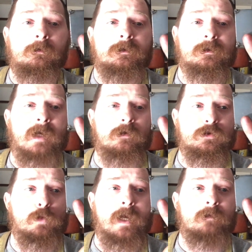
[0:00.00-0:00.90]
It's about
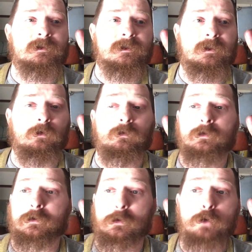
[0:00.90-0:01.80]
2 pounds of steel.
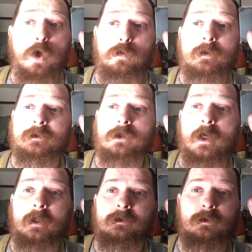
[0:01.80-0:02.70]
You don't want to
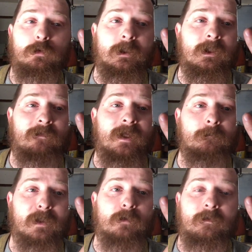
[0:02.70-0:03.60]
try to do anything
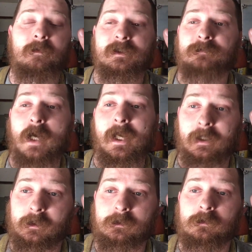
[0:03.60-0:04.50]
bigger than this by
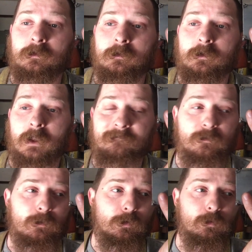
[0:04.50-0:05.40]
hand. If
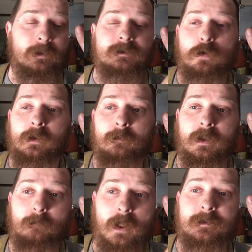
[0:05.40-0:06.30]
you do, it's going to be
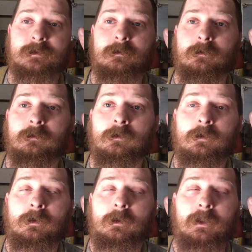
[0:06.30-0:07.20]
a monster.
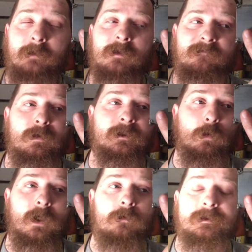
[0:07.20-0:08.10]
Even if you get
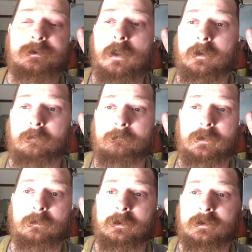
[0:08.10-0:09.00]
the weld stuck,
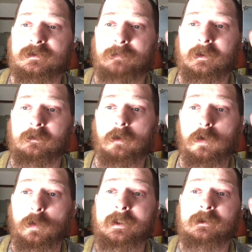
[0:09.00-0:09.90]
you're going to spend
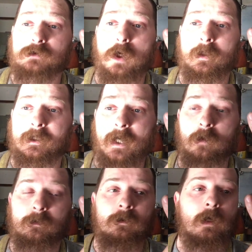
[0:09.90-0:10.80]
a week drawing it
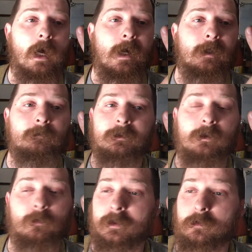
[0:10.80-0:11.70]
out. You
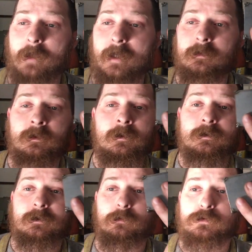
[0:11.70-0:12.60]
don't want to do that.
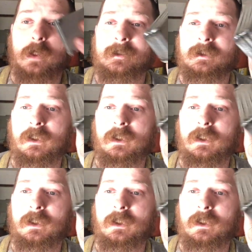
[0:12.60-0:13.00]
So try to